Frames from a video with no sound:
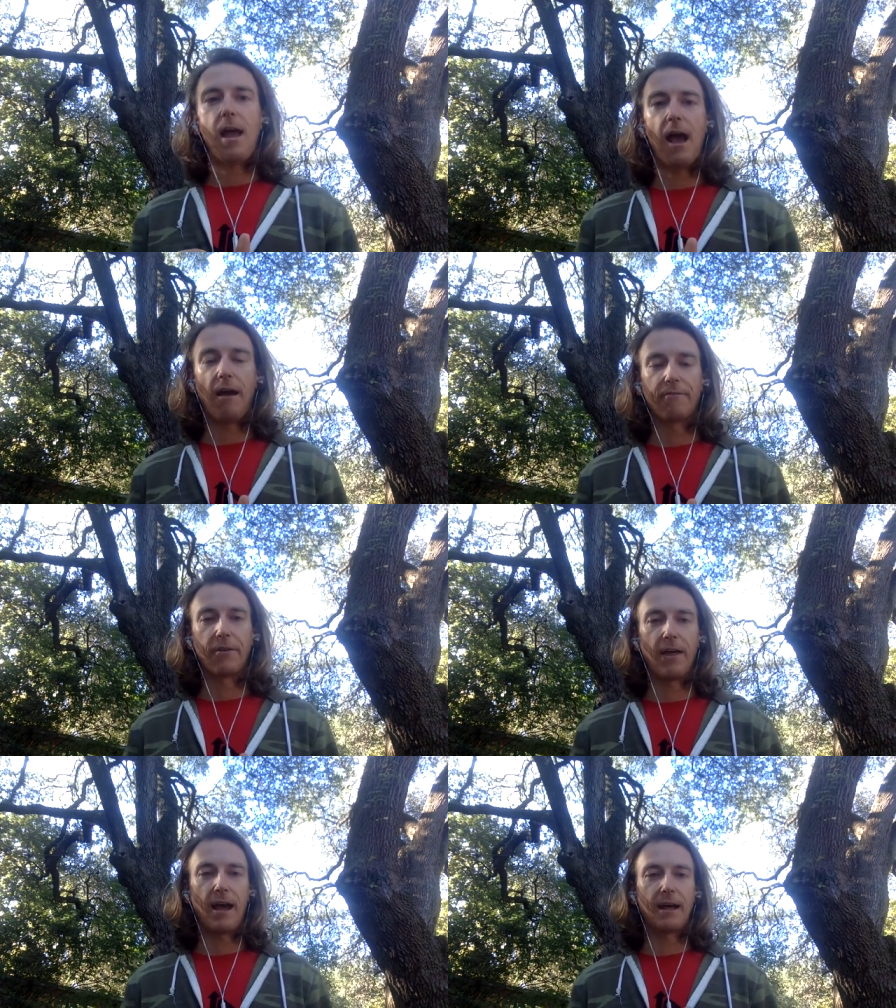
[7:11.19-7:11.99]
after
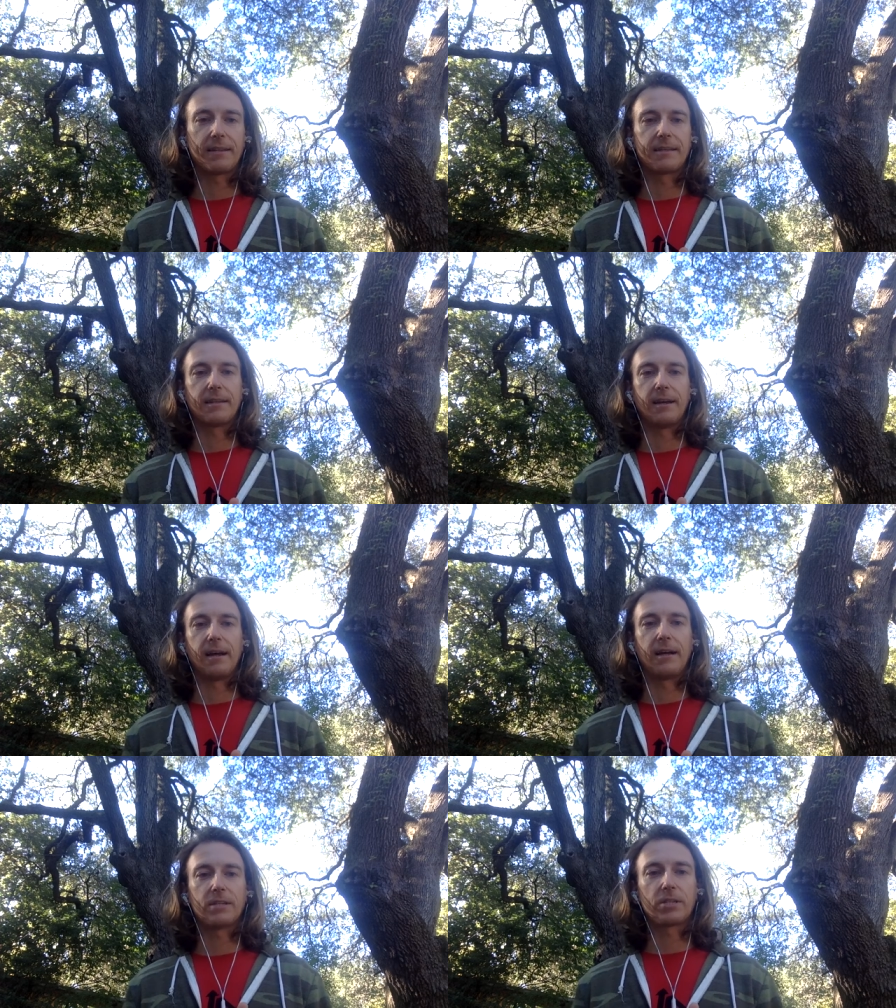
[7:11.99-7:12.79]
that.
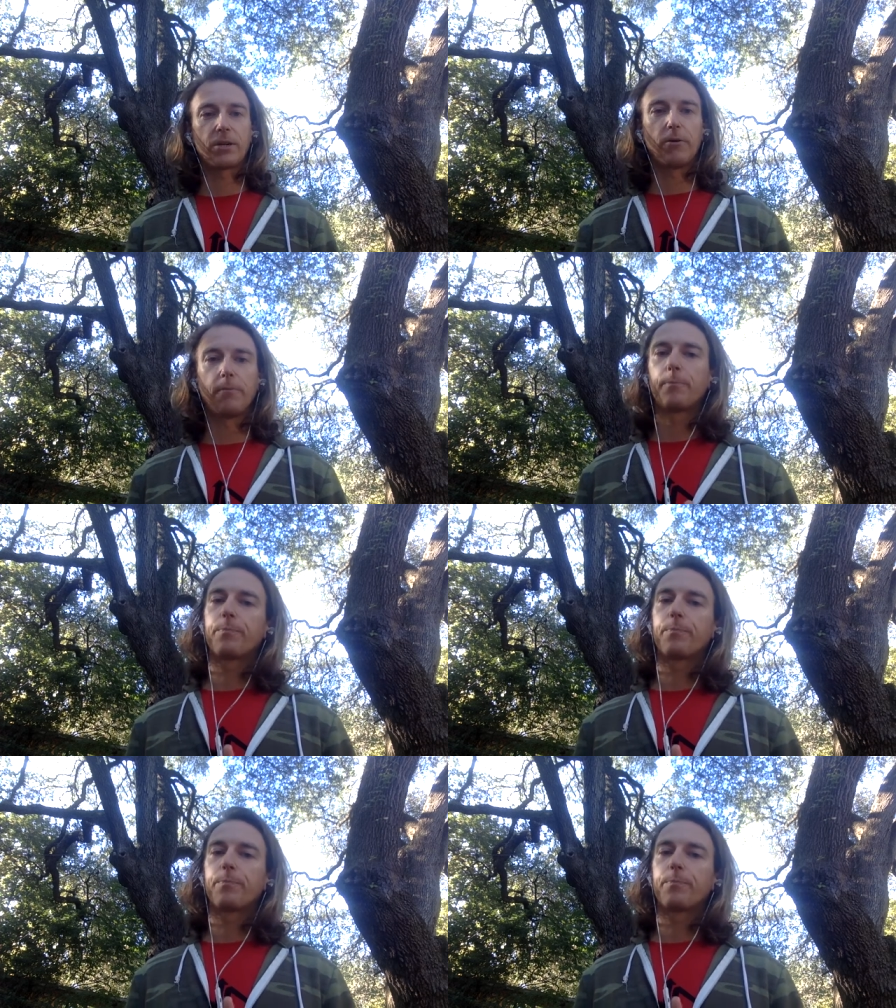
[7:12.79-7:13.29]
Uh, so